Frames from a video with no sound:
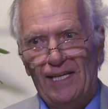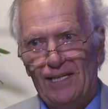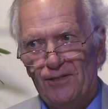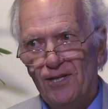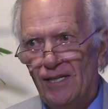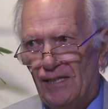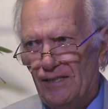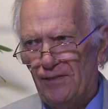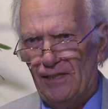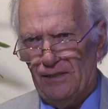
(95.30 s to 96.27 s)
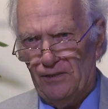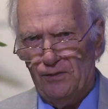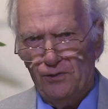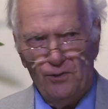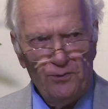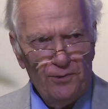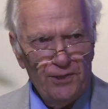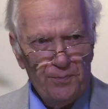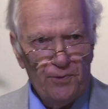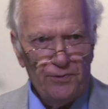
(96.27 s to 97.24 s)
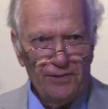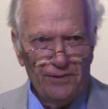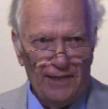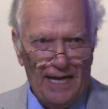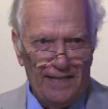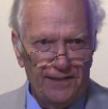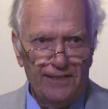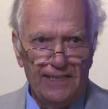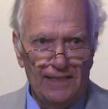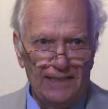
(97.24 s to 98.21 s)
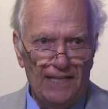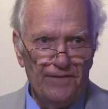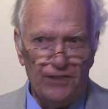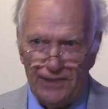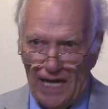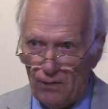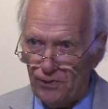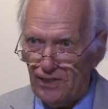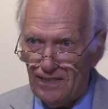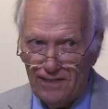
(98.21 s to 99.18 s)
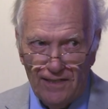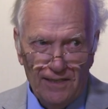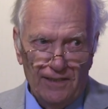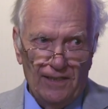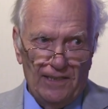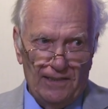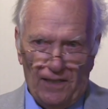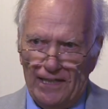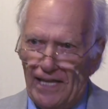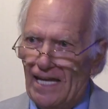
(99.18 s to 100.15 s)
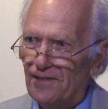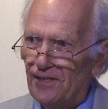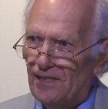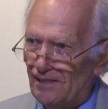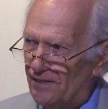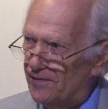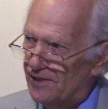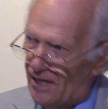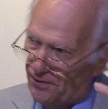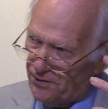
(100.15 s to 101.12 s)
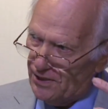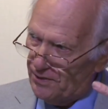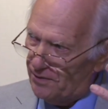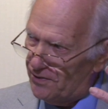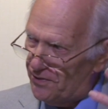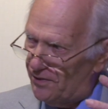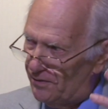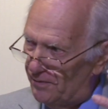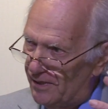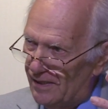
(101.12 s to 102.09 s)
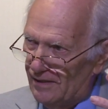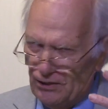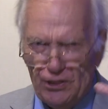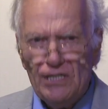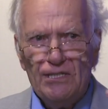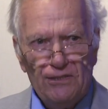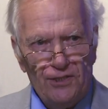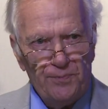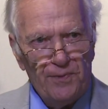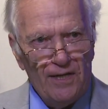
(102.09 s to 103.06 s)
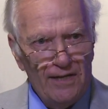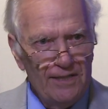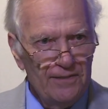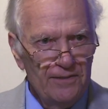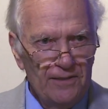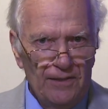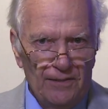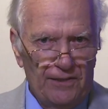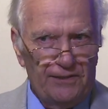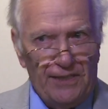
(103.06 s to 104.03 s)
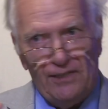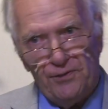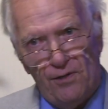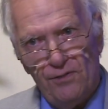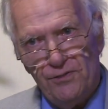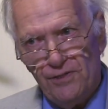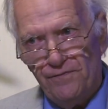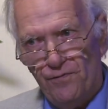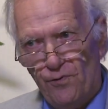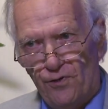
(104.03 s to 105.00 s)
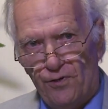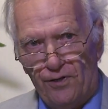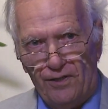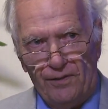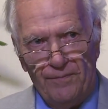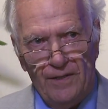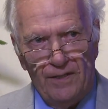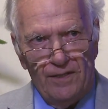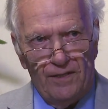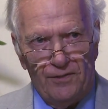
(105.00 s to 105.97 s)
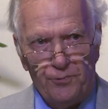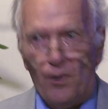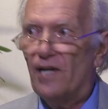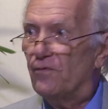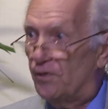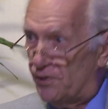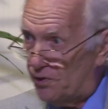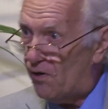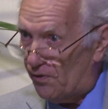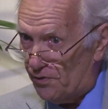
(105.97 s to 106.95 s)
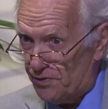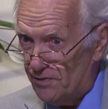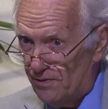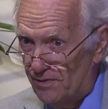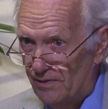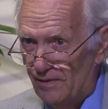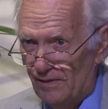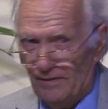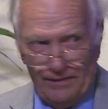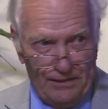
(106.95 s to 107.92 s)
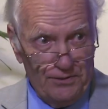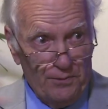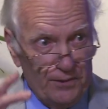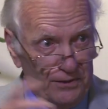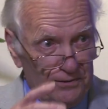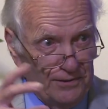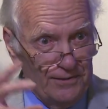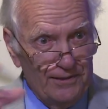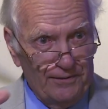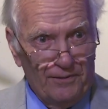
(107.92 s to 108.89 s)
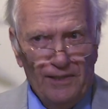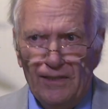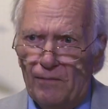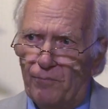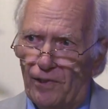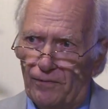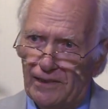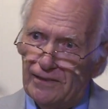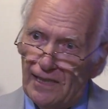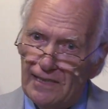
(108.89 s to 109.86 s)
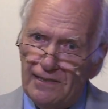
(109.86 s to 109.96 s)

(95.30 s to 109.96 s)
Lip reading: age. It's like, you know, this person, Anthony Lewandowski. Anthony Lewandowski is the genius behind the technology for driverless cars. He's the one that. Yeah. Well, in